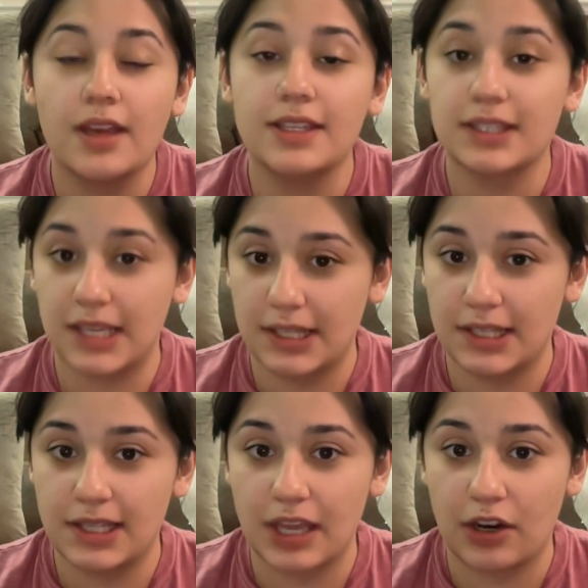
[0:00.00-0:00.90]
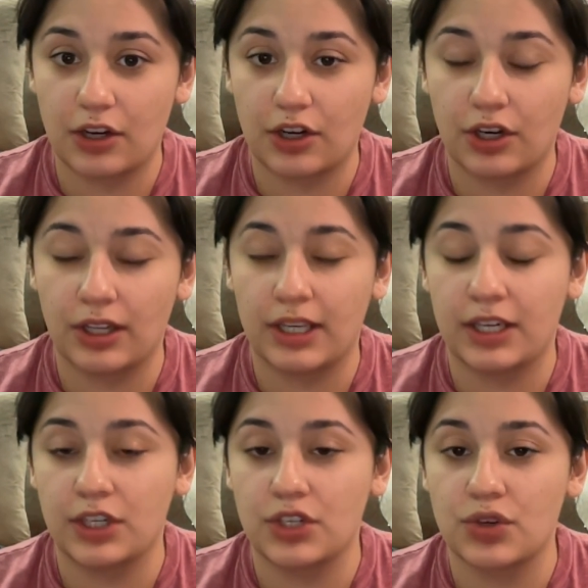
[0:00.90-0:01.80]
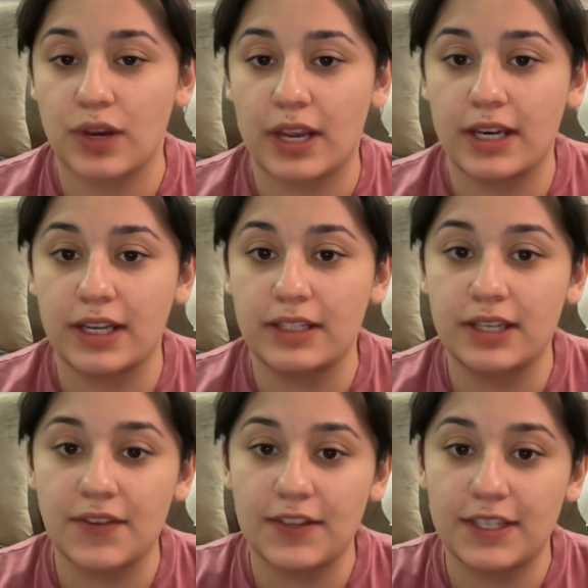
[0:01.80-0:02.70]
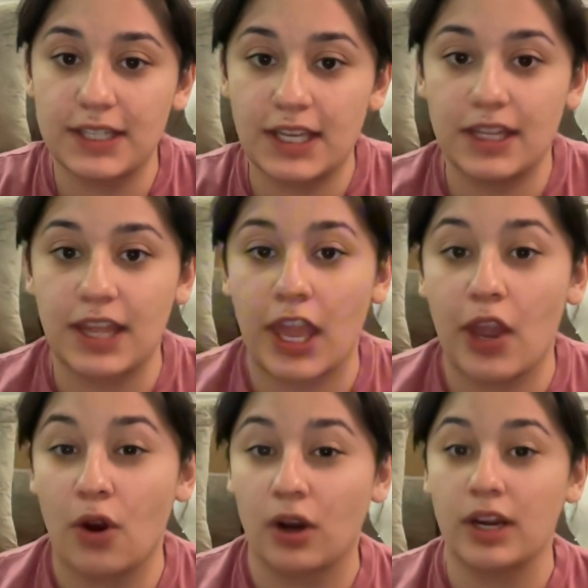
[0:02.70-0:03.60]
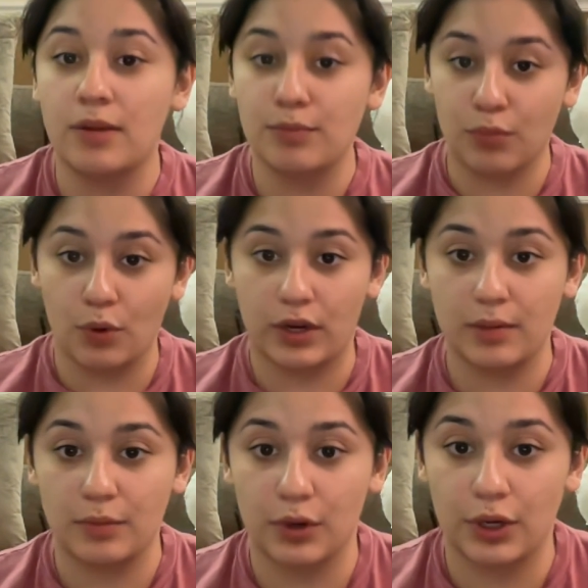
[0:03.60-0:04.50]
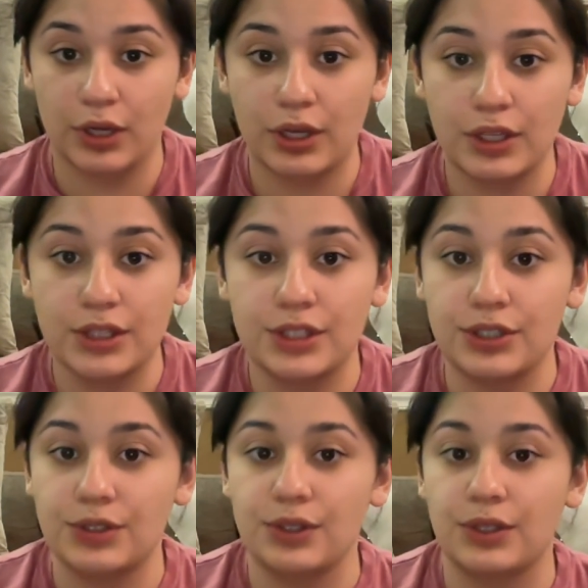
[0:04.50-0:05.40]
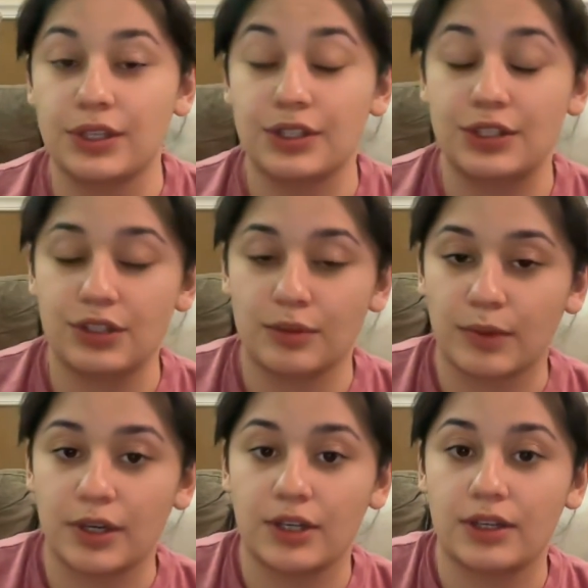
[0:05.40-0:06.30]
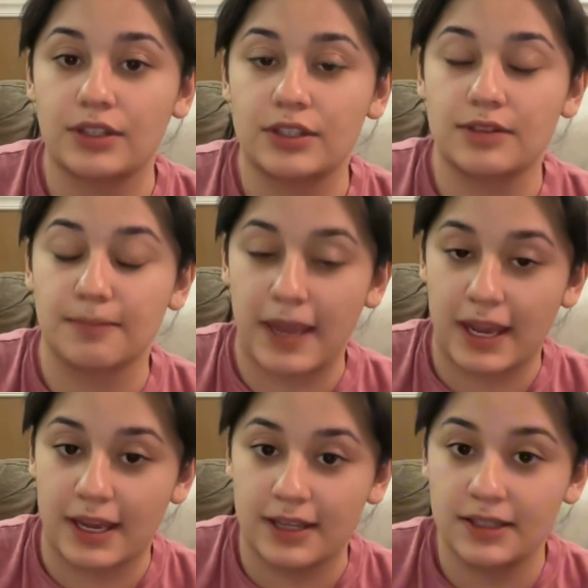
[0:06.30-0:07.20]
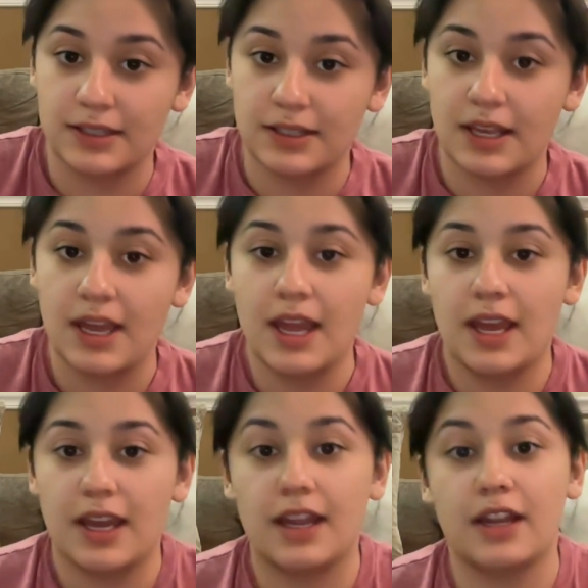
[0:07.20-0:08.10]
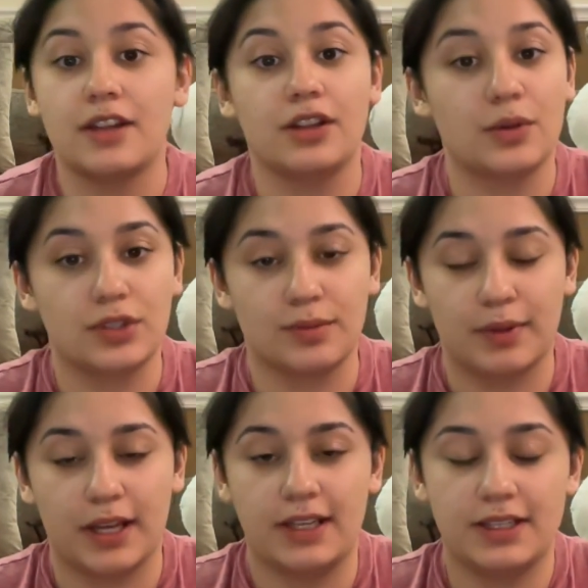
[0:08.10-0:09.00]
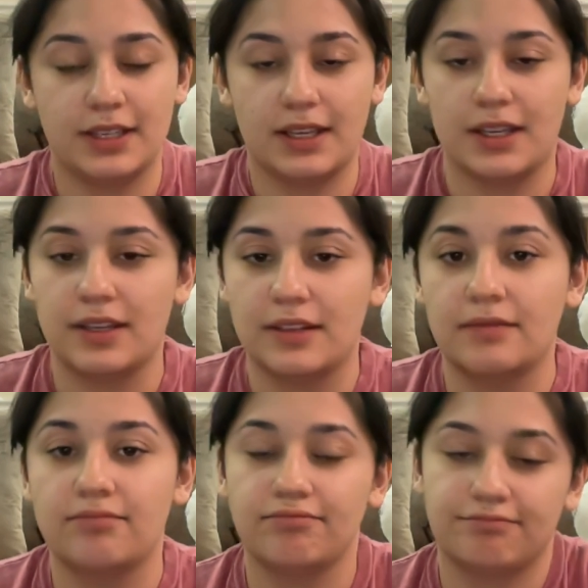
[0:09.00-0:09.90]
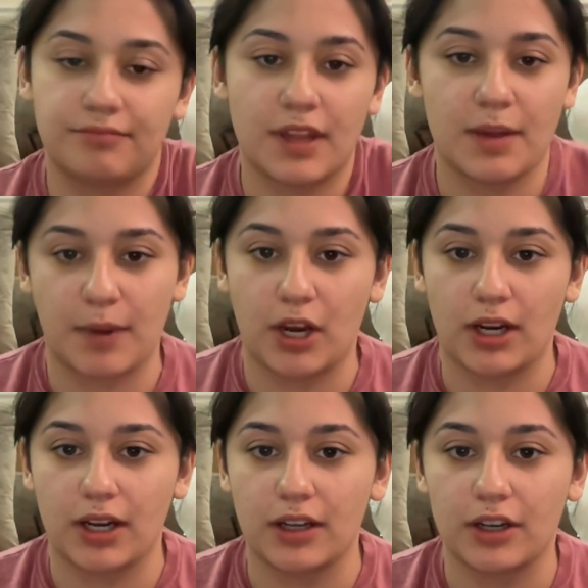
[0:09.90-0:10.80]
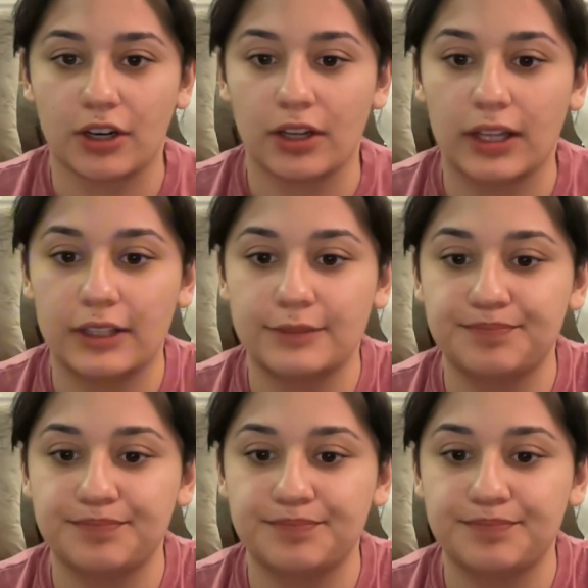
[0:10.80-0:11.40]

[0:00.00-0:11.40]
Since they are currently in a trade deficit, they are importing more goods due to consumer demands and low supplies in America currently.